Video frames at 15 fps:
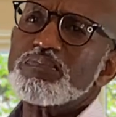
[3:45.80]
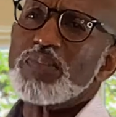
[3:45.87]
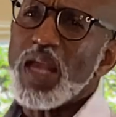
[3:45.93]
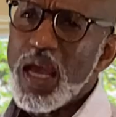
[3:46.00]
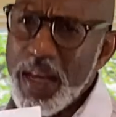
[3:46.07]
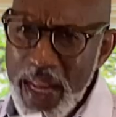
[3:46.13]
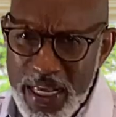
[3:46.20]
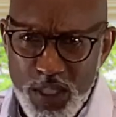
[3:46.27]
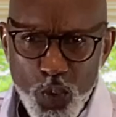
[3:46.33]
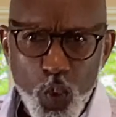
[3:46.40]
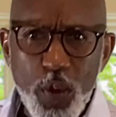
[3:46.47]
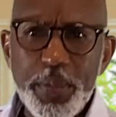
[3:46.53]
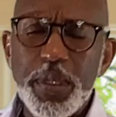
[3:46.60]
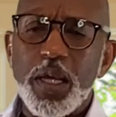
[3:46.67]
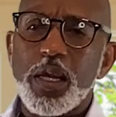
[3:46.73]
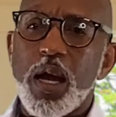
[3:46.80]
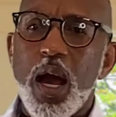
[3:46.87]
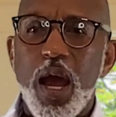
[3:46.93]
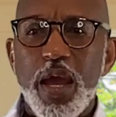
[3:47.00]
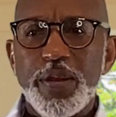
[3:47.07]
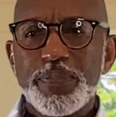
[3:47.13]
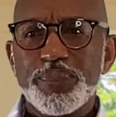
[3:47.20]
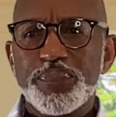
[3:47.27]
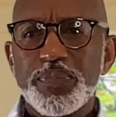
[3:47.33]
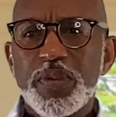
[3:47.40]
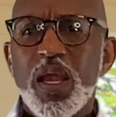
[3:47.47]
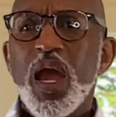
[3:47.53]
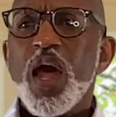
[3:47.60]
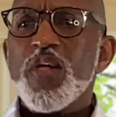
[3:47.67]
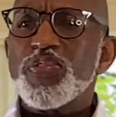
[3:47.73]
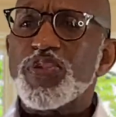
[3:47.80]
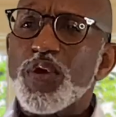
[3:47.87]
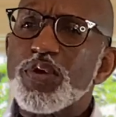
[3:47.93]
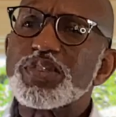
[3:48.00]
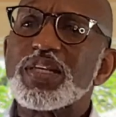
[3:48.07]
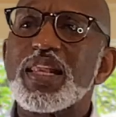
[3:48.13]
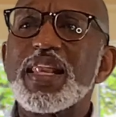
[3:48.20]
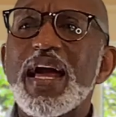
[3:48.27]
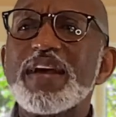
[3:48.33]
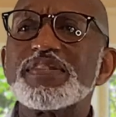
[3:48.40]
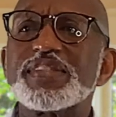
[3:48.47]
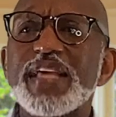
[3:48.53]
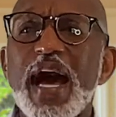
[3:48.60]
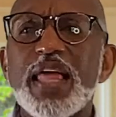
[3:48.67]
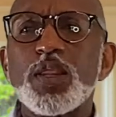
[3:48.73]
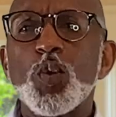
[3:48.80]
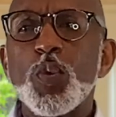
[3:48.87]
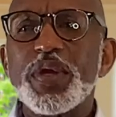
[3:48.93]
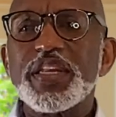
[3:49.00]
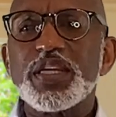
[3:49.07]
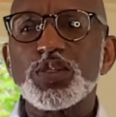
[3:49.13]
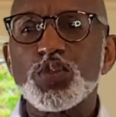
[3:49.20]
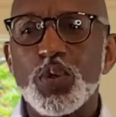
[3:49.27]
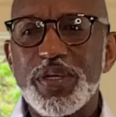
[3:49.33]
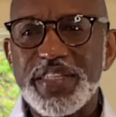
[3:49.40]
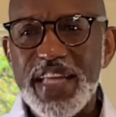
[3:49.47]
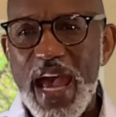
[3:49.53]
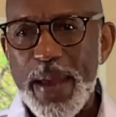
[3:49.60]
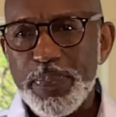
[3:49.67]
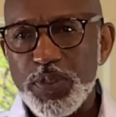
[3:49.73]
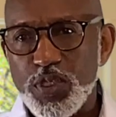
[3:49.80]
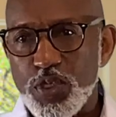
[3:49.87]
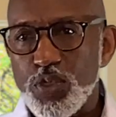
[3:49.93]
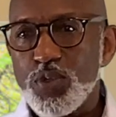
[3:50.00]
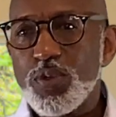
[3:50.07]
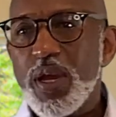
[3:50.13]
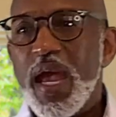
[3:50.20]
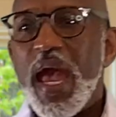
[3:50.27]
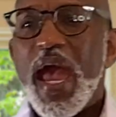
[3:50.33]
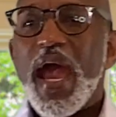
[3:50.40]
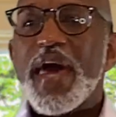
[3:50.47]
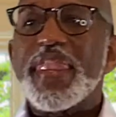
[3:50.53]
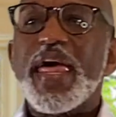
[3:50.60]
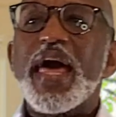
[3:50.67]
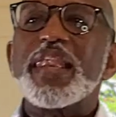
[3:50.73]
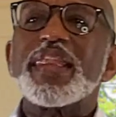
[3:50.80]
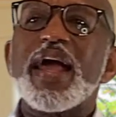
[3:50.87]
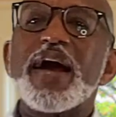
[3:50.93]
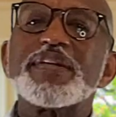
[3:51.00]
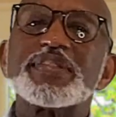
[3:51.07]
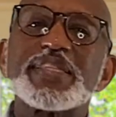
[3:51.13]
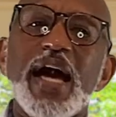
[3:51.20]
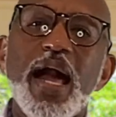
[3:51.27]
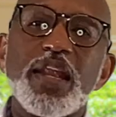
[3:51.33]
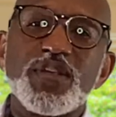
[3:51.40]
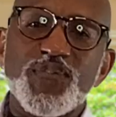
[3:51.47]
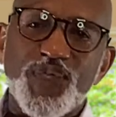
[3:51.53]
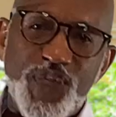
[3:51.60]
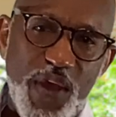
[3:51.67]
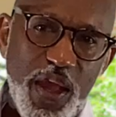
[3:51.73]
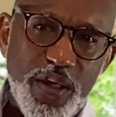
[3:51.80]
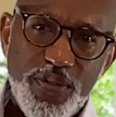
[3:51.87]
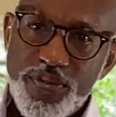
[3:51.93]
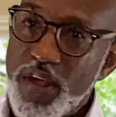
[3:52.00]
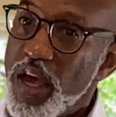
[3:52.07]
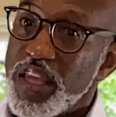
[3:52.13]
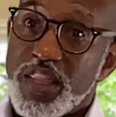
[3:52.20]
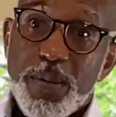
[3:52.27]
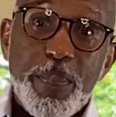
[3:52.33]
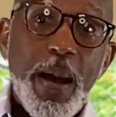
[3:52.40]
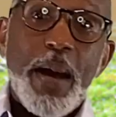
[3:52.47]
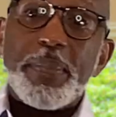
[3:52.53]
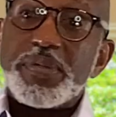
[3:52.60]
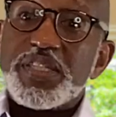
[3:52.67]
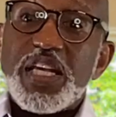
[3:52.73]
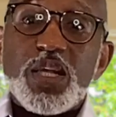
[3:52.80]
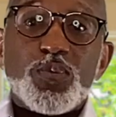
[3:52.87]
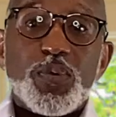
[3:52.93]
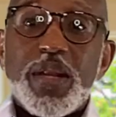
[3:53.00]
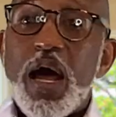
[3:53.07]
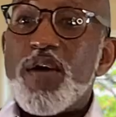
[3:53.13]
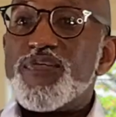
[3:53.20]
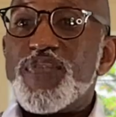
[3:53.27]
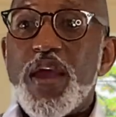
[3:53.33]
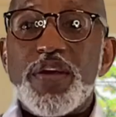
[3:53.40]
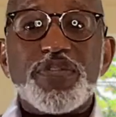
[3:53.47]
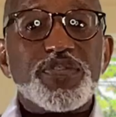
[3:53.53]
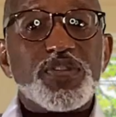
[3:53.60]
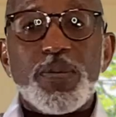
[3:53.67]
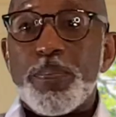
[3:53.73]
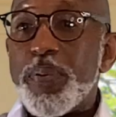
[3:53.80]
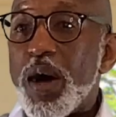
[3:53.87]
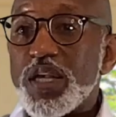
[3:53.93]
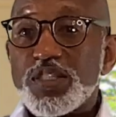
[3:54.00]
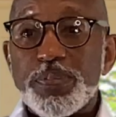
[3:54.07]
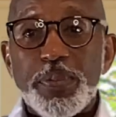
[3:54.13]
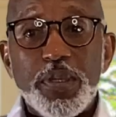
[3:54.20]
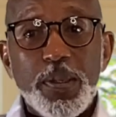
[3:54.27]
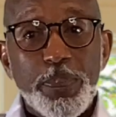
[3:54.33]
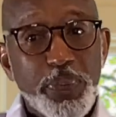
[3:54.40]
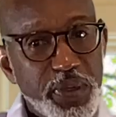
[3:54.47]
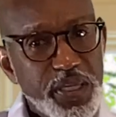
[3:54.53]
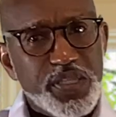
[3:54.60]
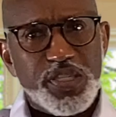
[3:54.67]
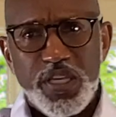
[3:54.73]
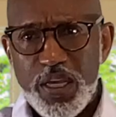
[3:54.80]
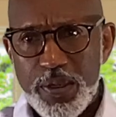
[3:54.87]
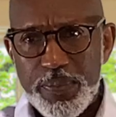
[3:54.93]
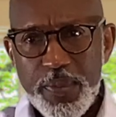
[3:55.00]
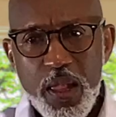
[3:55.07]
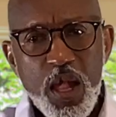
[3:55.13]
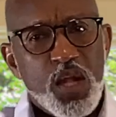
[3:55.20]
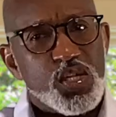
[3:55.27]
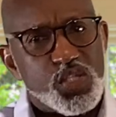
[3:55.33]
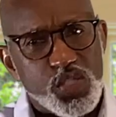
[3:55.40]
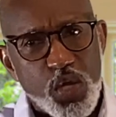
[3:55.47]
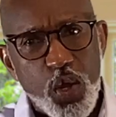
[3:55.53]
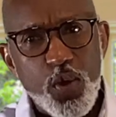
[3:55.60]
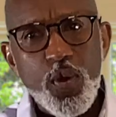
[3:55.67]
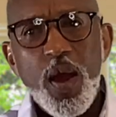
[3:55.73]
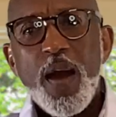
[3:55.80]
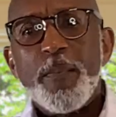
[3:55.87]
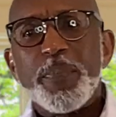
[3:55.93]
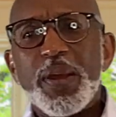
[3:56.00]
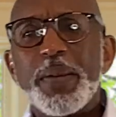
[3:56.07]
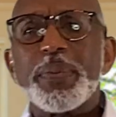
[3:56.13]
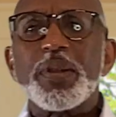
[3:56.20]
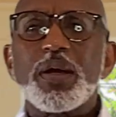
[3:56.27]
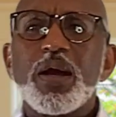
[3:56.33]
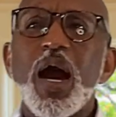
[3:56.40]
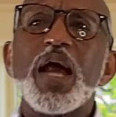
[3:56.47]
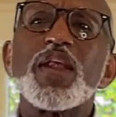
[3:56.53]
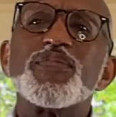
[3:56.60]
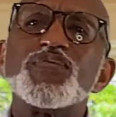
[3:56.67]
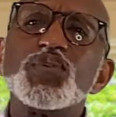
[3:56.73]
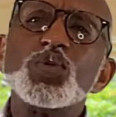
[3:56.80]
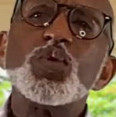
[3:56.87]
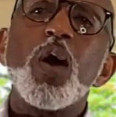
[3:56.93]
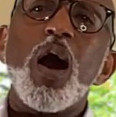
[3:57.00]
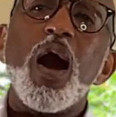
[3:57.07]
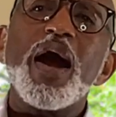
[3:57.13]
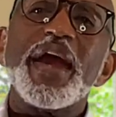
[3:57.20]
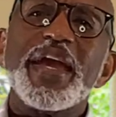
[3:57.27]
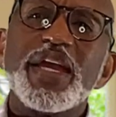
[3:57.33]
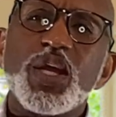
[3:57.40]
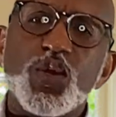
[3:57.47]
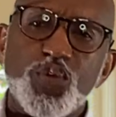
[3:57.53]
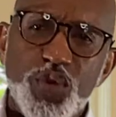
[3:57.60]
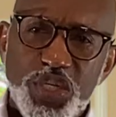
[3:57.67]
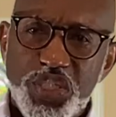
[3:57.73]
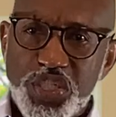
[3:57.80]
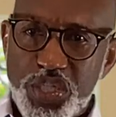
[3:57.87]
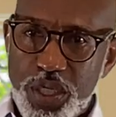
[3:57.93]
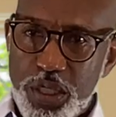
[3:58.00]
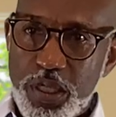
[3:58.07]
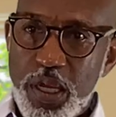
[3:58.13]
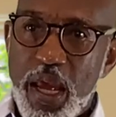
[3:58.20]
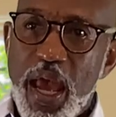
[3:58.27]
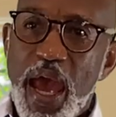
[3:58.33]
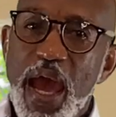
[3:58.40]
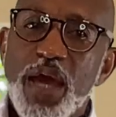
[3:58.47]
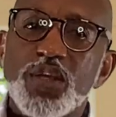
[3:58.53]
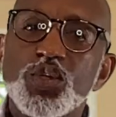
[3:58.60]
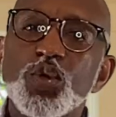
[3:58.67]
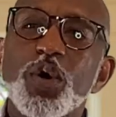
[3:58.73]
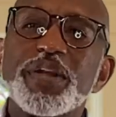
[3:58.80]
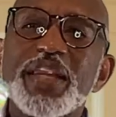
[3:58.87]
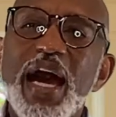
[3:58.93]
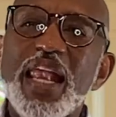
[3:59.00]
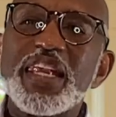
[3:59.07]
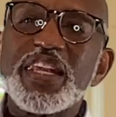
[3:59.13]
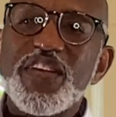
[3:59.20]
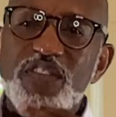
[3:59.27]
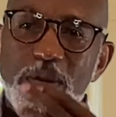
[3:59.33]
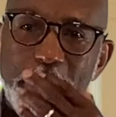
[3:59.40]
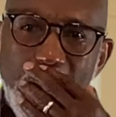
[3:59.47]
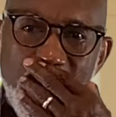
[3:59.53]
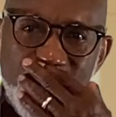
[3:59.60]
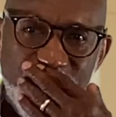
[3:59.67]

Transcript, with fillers: and as a woman of God, there's a lifestyle that we need to adapt to, and that lifestyle is faith. The Bible says, without faith, it's impossible to please him. So people of God, if you are a Christian and you are not living by